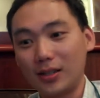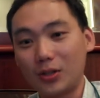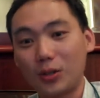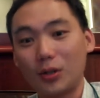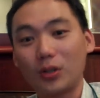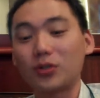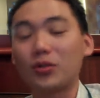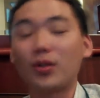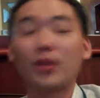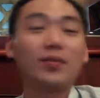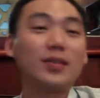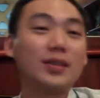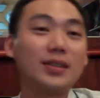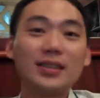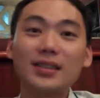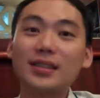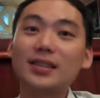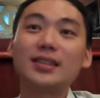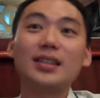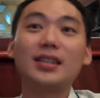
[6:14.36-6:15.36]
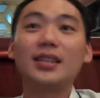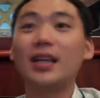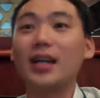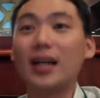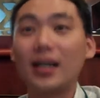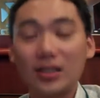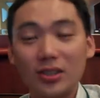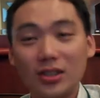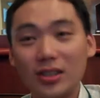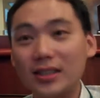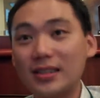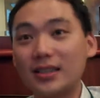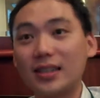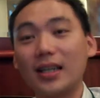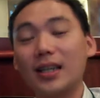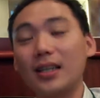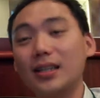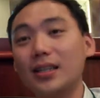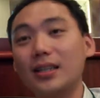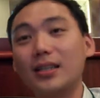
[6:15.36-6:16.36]
cross-references and they're actually
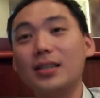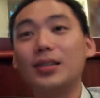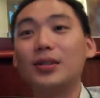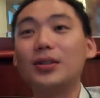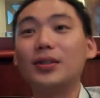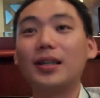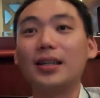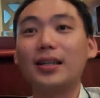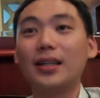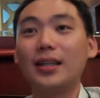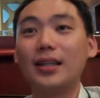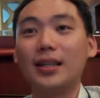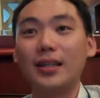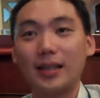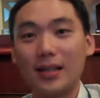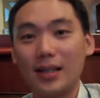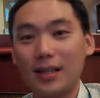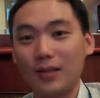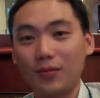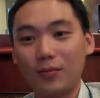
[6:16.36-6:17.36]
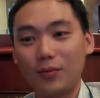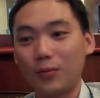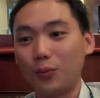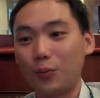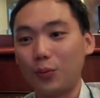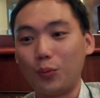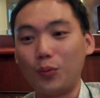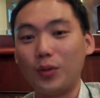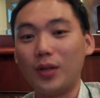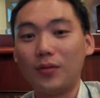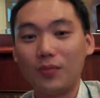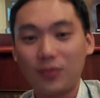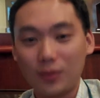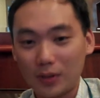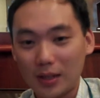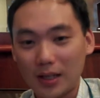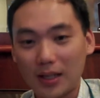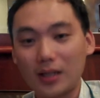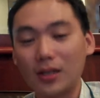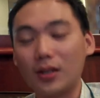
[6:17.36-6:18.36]
cyclical and they're being weaved
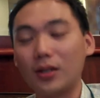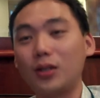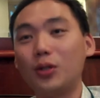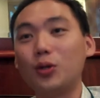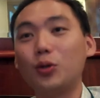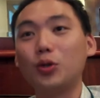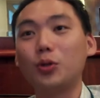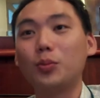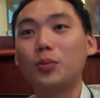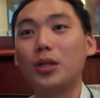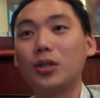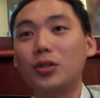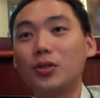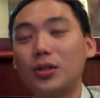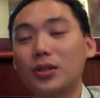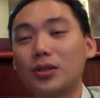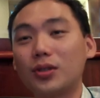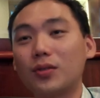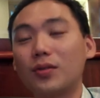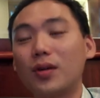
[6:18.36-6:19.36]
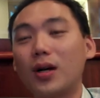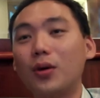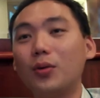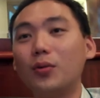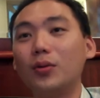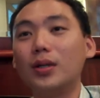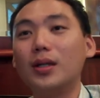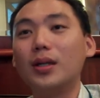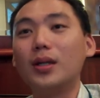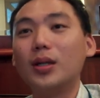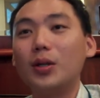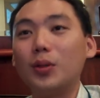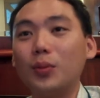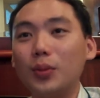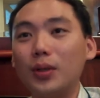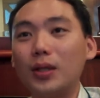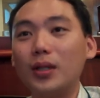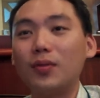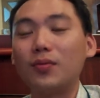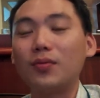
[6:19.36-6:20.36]
together, a huge matrix of how we
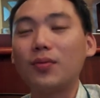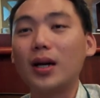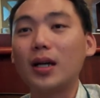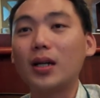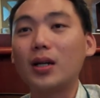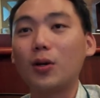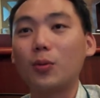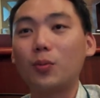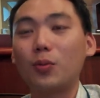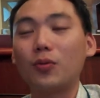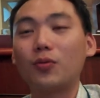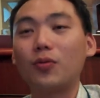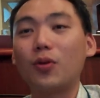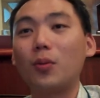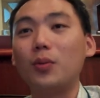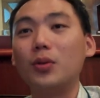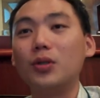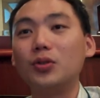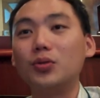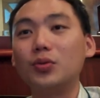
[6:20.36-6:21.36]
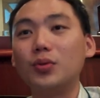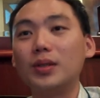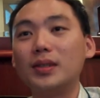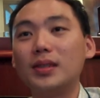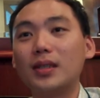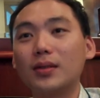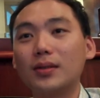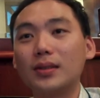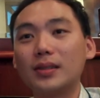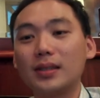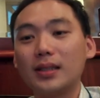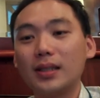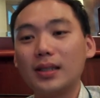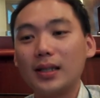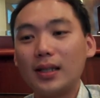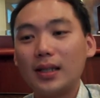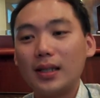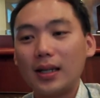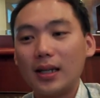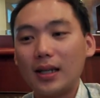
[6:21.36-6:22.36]
define our performance results.
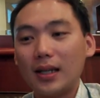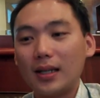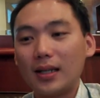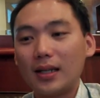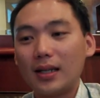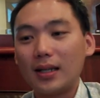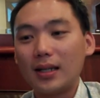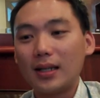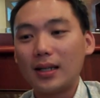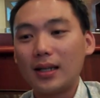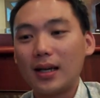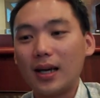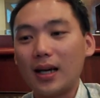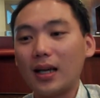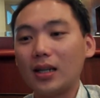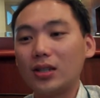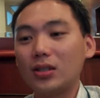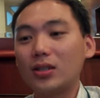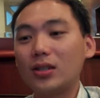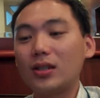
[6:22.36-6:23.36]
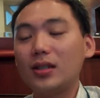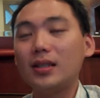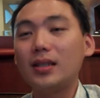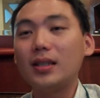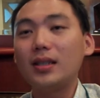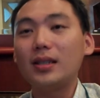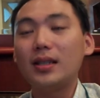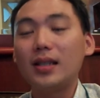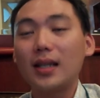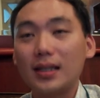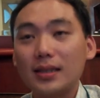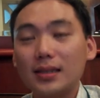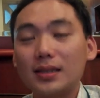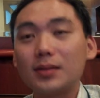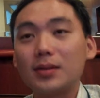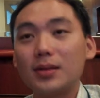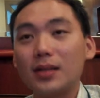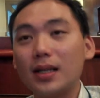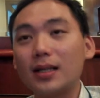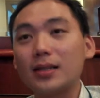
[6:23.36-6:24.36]
And I actually think that's
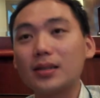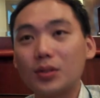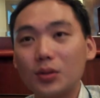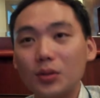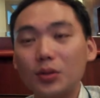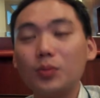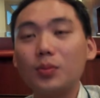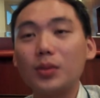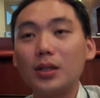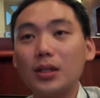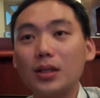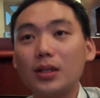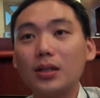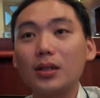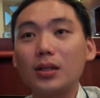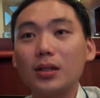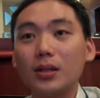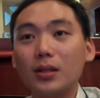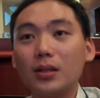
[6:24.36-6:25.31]
going to be the